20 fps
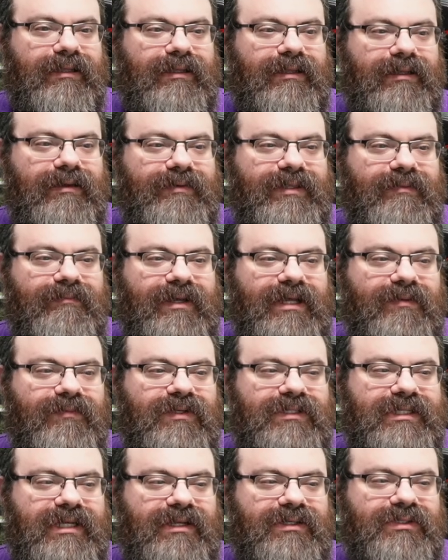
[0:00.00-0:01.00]
I mean, the bottom
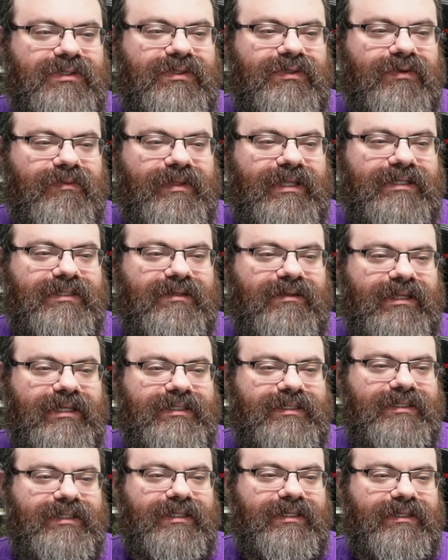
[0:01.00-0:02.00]
one's not 2, but that's all I
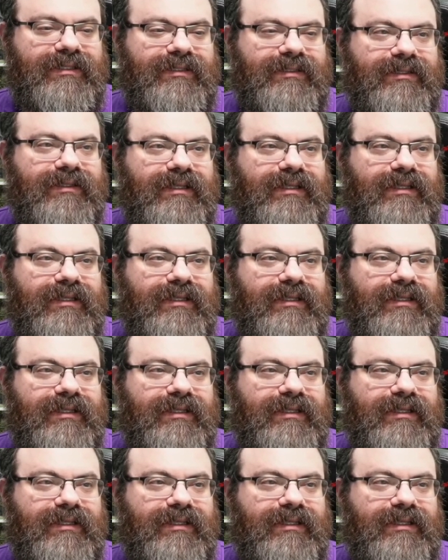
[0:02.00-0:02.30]
see.